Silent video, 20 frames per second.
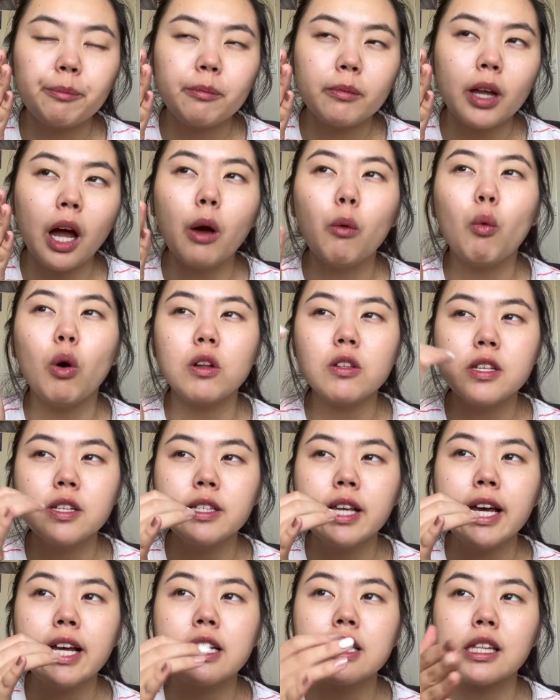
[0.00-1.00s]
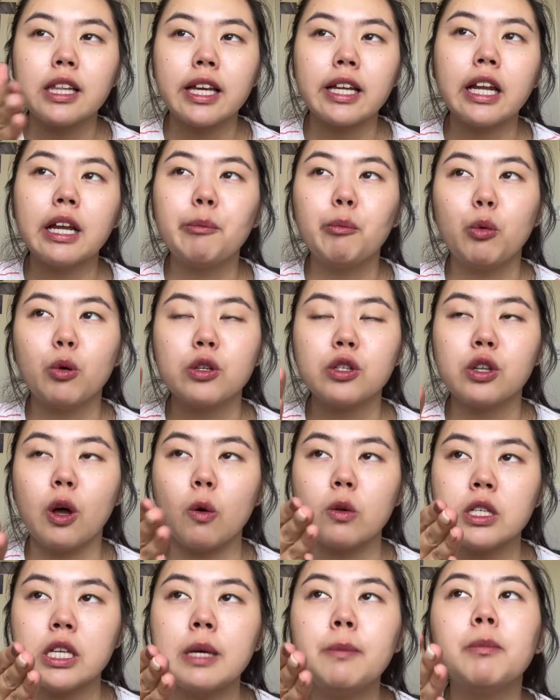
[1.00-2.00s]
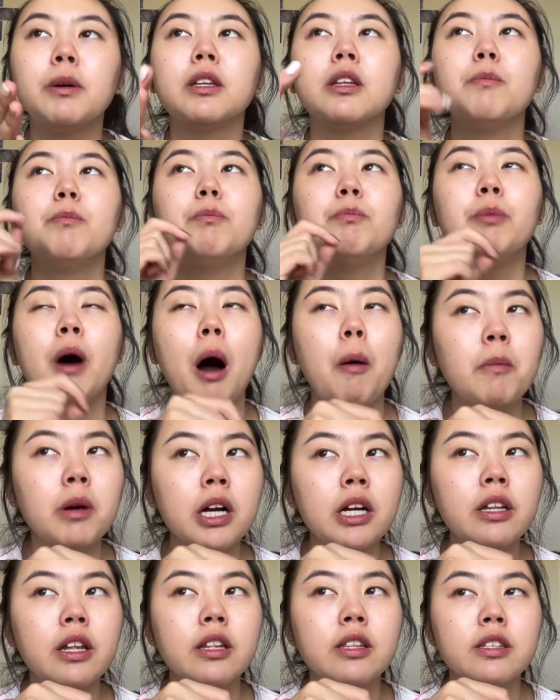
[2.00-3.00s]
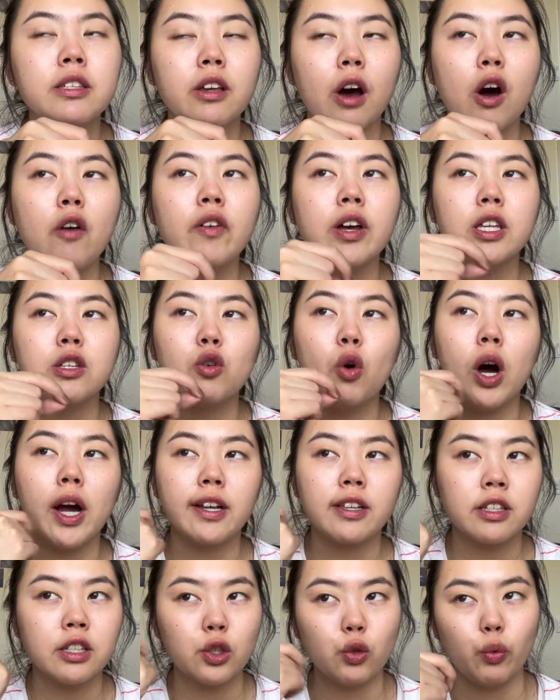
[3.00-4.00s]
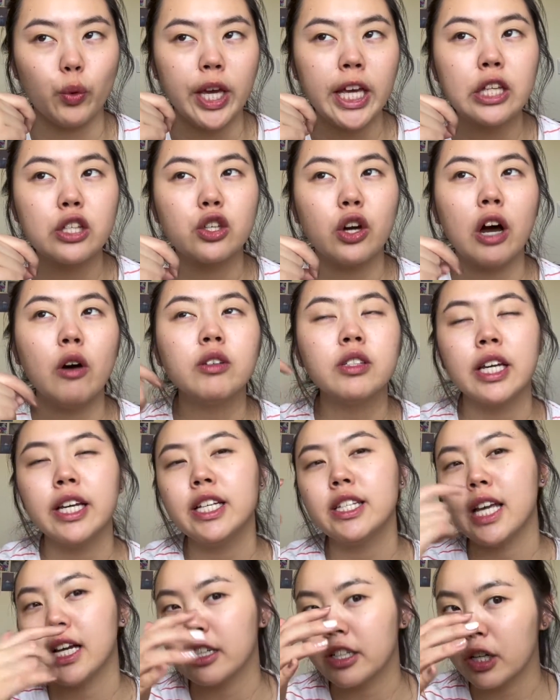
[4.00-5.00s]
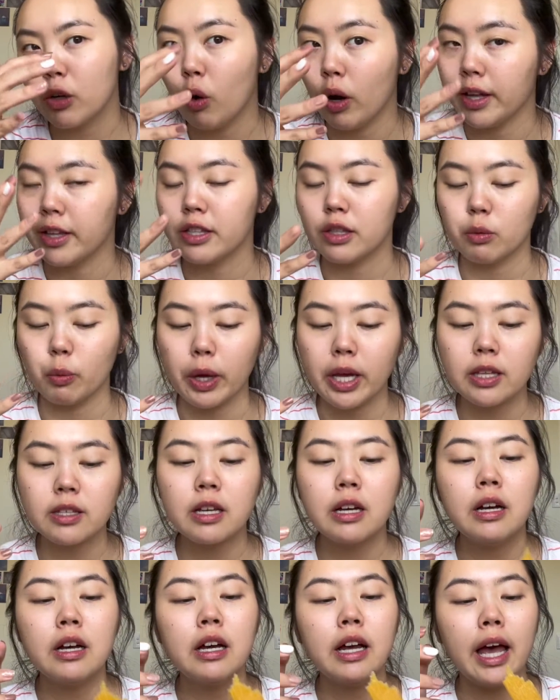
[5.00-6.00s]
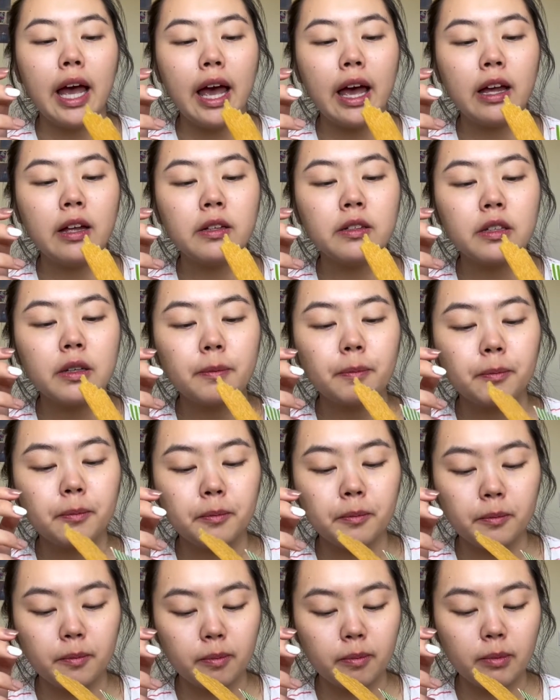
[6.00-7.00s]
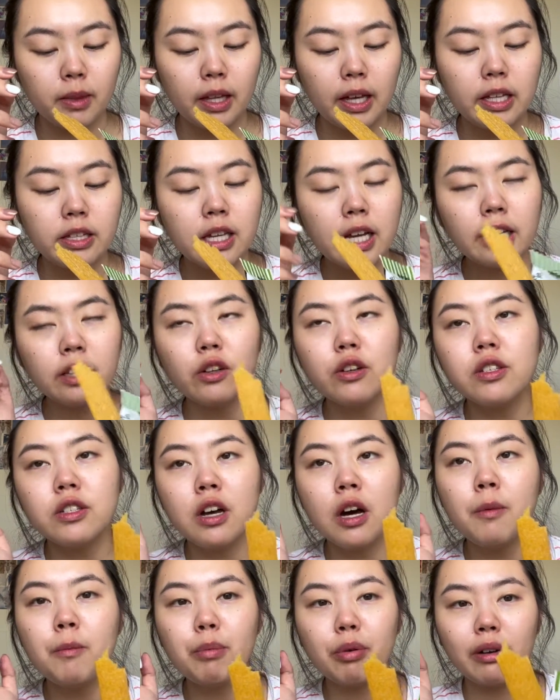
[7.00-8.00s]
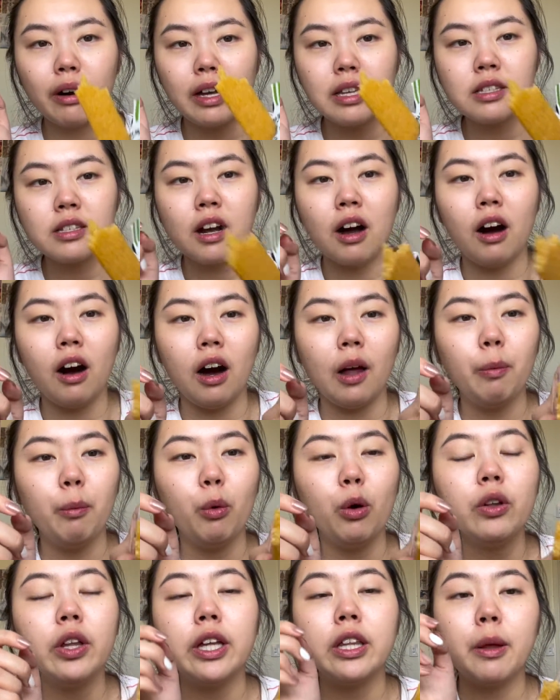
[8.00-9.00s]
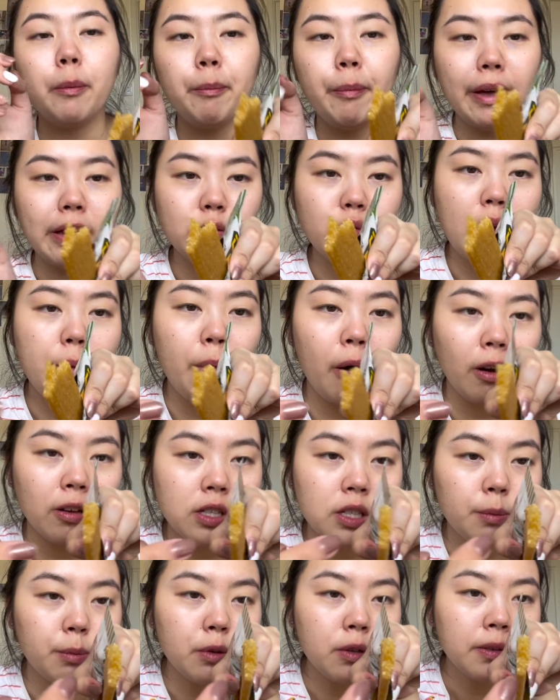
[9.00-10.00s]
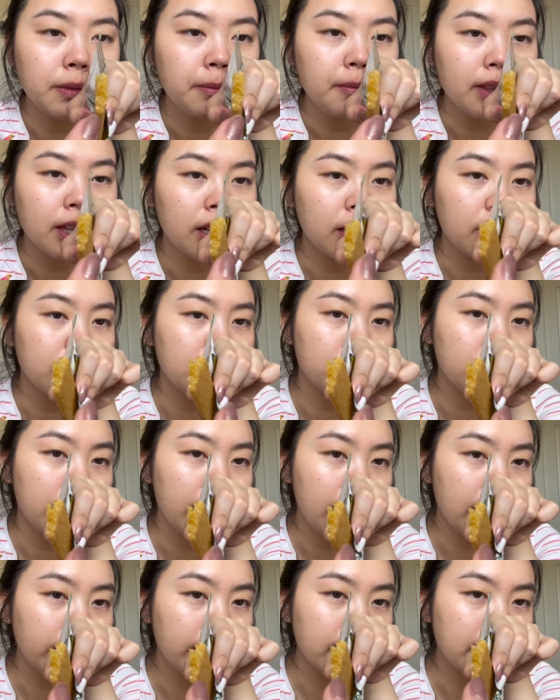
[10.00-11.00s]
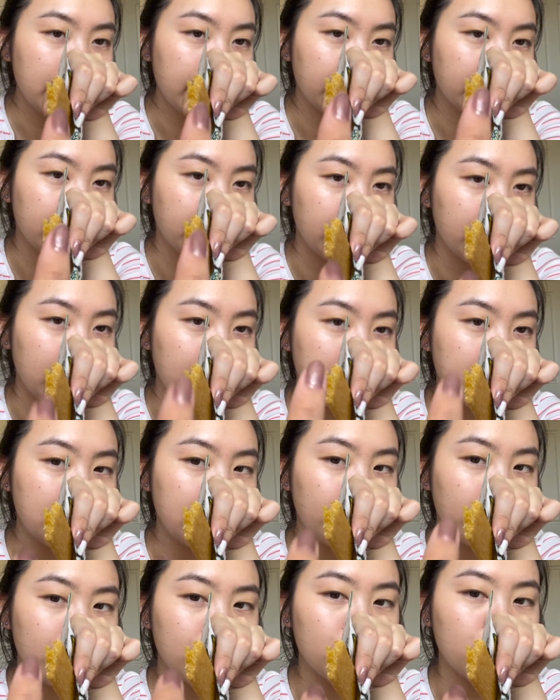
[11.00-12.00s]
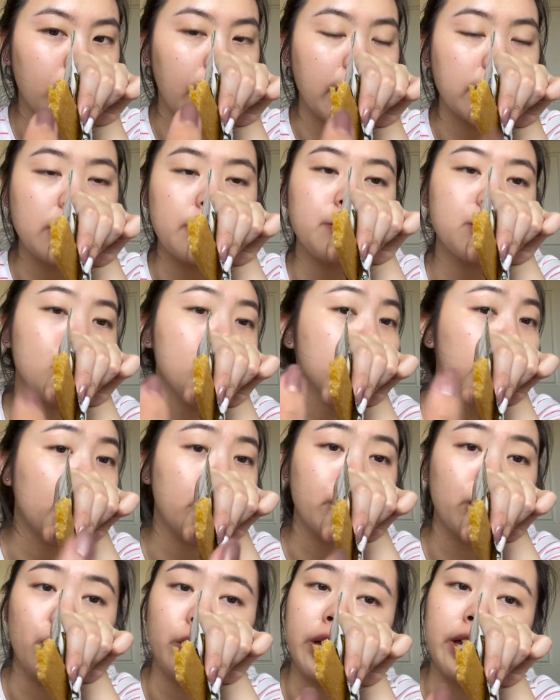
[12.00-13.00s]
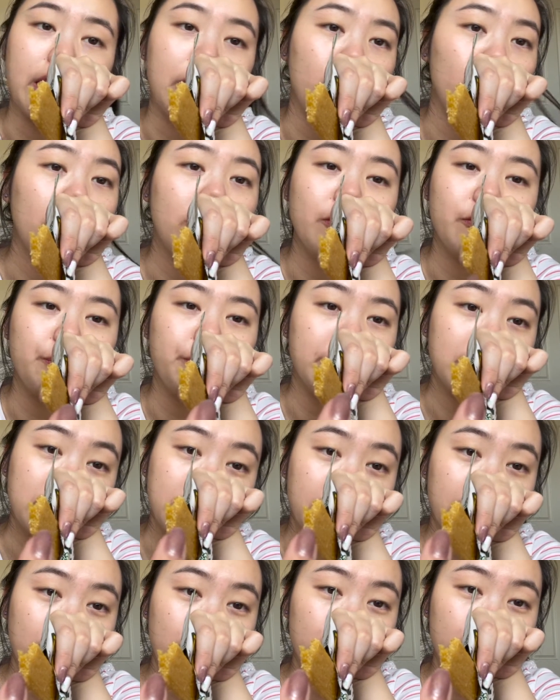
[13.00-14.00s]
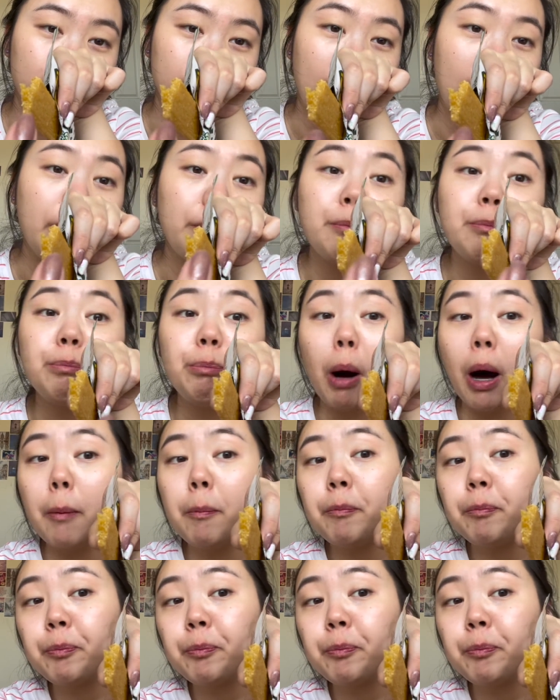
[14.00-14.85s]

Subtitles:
I want to say it's leaning more salty, but the pumpkin itself is quite sweet. So I would say it's actually quite sweet. And it's like those compressed cardboard in the best way possible. Because you know how there's like these different strands. I'm so sorry you're looking at what I've bitten and chewed at, but